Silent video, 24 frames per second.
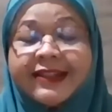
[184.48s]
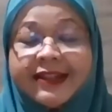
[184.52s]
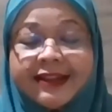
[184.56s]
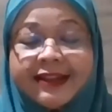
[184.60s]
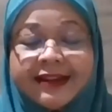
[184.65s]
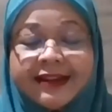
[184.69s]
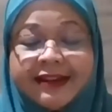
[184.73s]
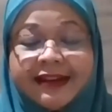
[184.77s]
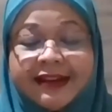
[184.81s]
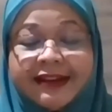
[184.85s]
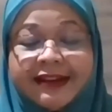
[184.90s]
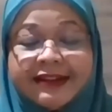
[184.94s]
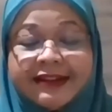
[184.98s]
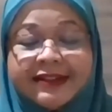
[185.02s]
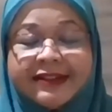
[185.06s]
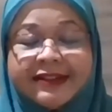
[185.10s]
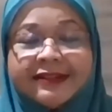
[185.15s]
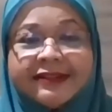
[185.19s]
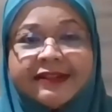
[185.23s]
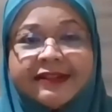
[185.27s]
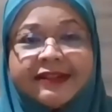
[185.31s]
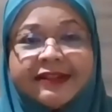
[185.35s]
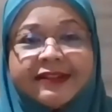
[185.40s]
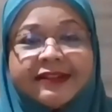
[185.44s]
at night.
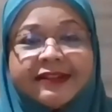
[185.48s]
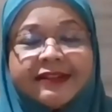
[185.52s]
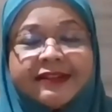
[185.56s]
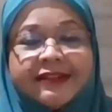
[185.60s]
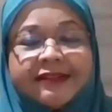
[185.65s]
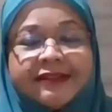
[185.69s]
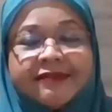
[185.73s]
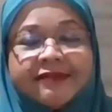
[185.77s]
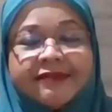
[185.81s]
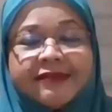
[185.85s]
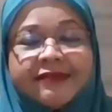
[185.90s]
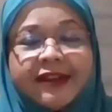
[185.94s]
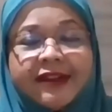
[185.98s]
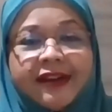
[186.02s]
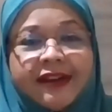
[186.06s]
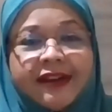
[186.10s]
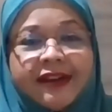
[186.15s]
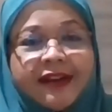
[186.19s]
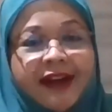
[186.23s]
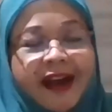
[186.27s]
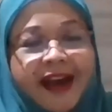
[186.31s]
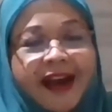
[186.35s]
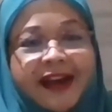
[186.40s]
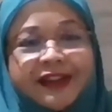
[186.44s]

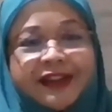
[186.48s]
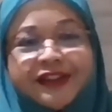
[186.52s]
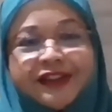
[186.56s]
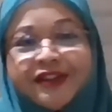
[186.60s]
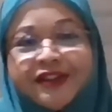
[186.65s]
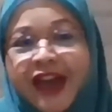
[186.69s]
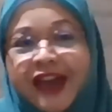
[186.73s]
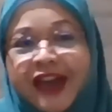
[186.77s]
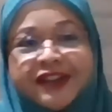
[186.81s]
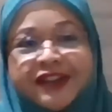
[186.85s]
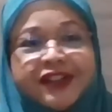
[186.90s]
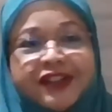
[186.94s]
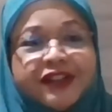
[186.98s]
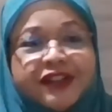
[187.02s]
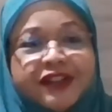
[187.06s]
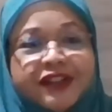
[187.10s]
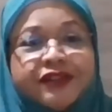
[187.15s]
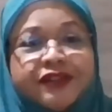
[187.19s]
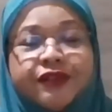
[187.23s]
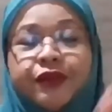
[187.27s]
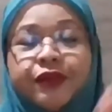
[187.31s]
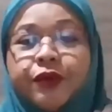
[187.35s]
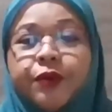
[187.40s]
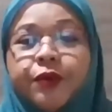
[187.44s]
I dashed
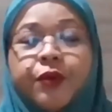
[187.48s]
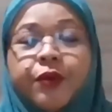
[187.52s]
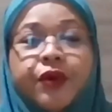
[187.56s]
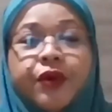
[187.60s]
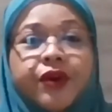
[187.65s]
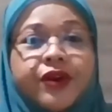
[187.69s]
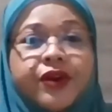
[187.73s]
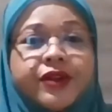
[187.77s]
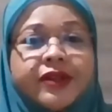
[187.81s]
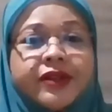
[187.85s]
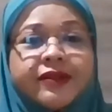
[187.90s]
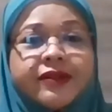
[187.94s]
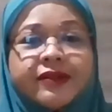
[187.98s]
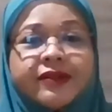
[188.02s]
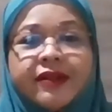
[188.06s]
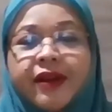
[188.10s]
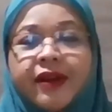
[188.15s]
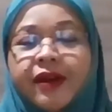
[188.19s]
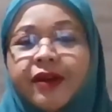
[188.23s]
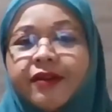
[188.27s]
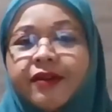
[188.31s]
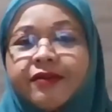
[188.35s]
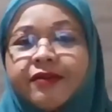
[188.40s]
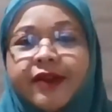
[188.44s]
into the ward,
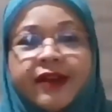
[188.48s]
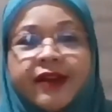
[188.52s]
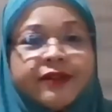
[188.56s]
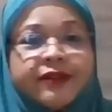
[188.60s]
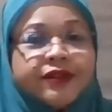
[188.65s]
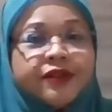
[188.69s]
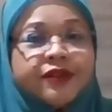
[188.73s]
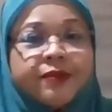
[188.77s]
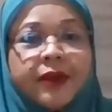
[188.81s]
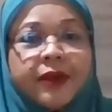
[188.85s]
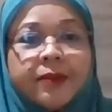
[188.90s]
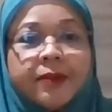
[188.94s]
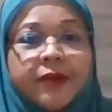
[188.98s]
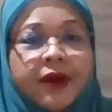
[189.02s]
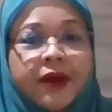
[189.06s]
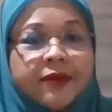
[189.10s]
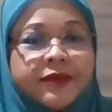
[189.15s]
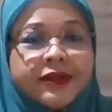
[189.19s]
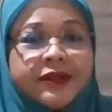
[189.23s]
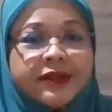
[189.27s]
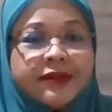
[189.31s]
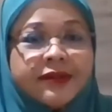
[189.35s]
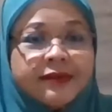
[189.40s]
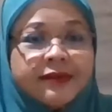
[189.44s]
ran to my
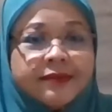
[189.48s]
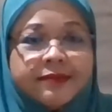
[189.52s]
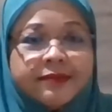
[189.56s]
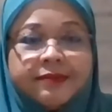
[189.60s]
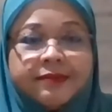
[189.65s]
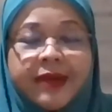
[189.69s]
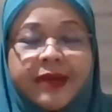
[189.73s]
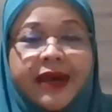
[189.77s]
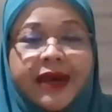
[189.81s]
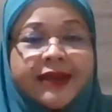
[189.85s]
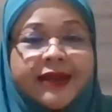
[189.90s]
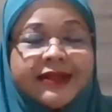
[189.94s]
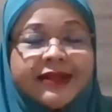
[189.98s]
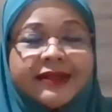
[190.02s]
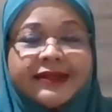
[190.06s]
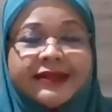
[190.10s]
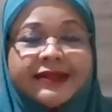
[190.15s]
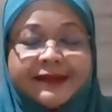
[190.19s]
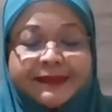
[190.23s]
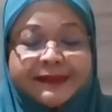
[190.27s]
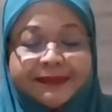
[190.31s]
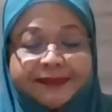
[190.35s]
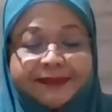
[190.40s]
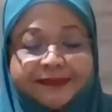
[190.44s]
mom's bed.
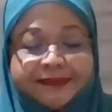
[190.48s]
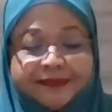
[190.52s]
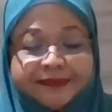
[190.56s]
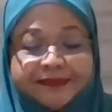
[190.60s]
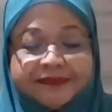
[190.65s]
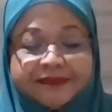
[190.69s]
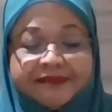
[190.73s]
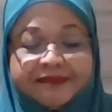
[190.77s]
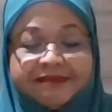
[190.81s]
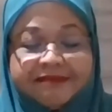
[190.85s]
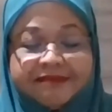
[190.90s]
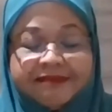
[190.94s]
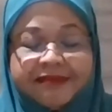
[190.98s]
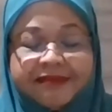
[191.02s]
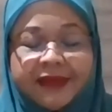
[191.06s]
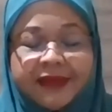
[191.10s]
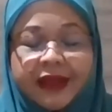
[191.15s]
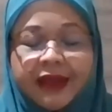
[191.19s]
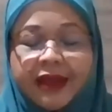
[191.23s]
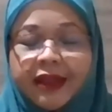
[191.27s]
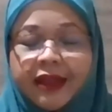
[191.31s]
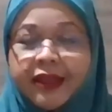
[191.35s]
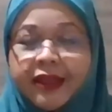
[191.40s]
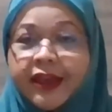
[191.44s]

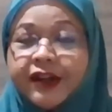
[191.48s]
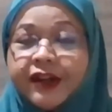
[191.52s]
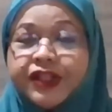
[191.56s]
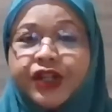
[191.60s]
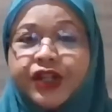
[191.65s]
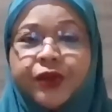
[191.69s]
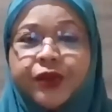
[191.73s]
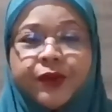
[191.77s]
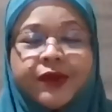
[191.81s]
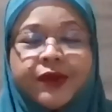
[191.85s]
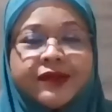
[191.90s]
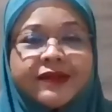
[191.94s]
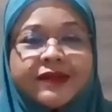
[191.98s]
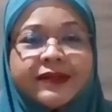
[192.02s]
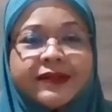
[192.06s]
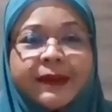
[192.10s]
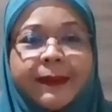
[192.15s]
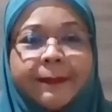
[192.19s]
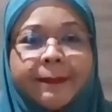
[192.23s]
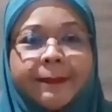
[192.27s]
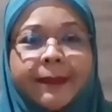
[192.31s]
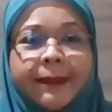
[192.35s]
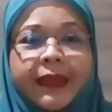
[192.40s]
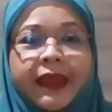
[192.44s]
There she was,
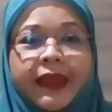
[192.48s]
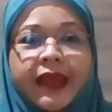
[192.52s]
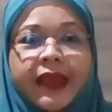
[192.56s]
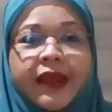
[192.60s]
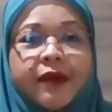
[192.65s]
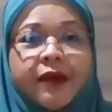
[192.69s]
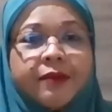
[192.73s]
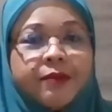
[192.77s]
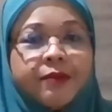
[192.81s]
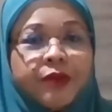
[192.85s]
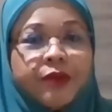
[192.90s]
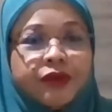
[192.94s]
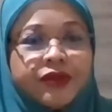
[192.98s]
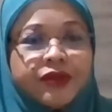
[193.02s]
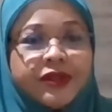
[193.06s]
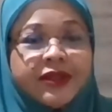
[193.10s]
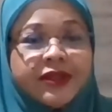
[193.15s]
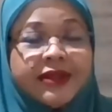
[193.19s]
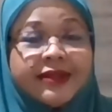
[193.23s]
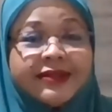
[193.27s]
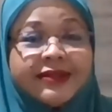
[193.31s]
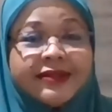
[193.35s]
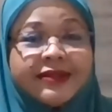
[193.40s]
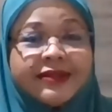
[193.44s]

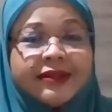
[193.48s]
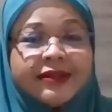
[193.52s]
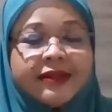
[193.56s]
motionless,